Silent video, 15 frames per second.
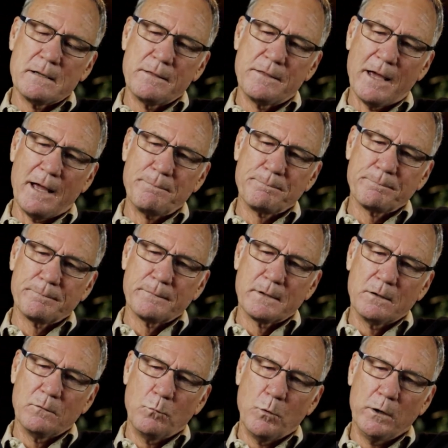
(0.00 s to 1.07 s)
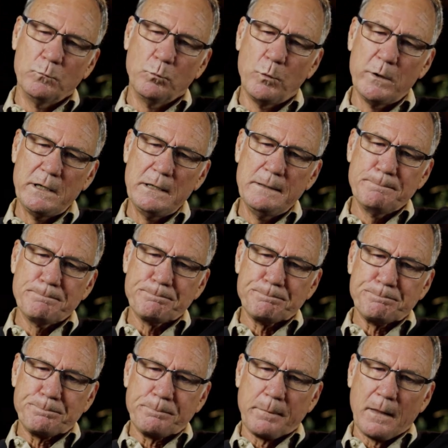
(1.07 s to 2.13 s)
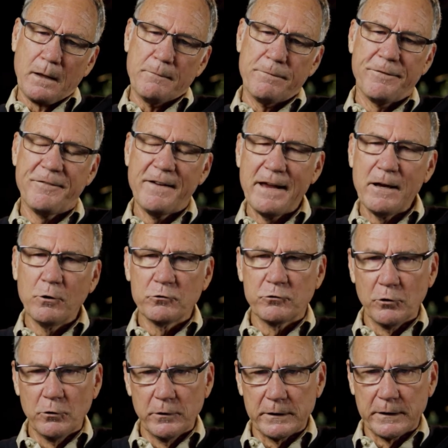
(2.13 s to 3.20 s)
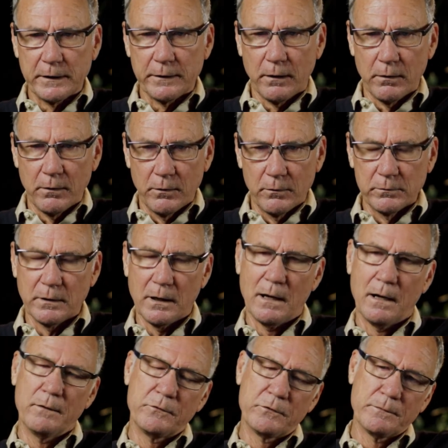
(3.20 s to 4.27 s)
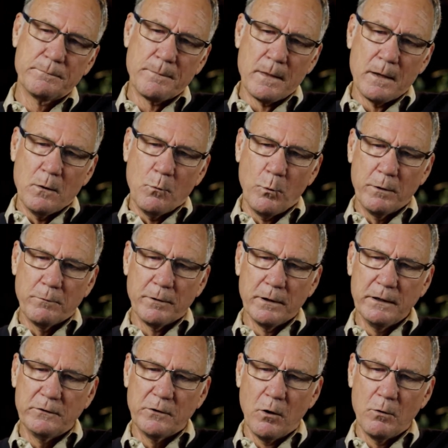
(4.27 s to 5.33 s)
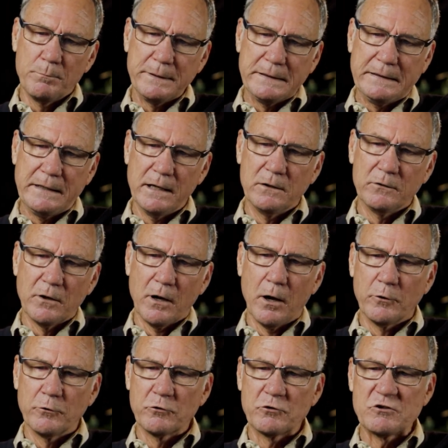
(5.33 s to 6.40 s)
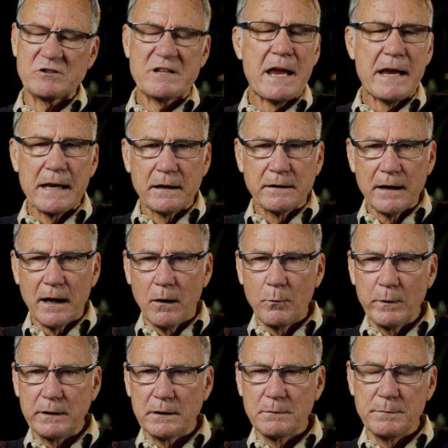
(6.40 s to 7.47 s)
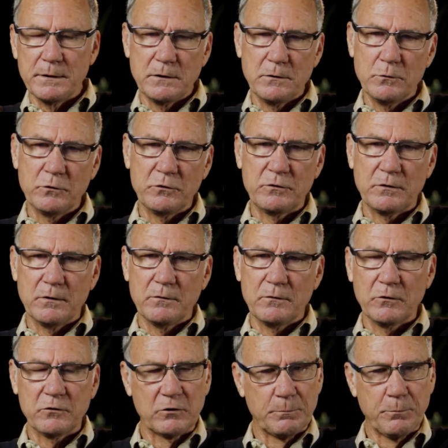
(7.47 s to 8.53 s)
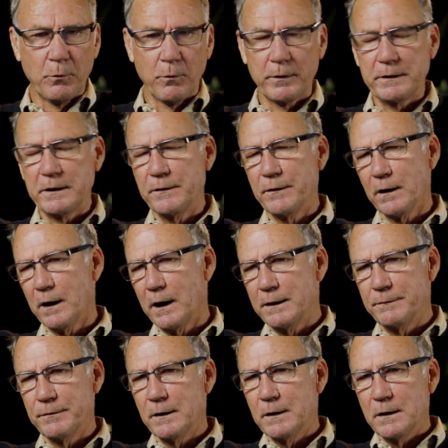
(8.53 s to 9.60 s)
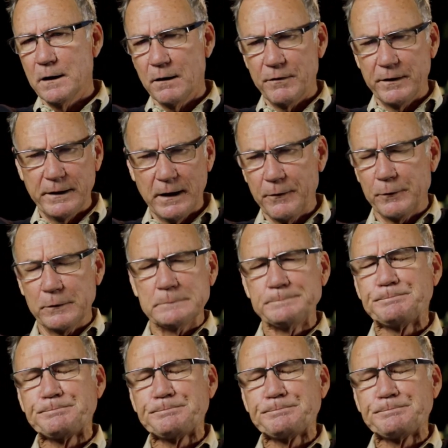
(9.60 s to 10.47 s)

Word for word: That when we fail to look at our own lives, we really don't begin to understand how we can be used to support in the life of another.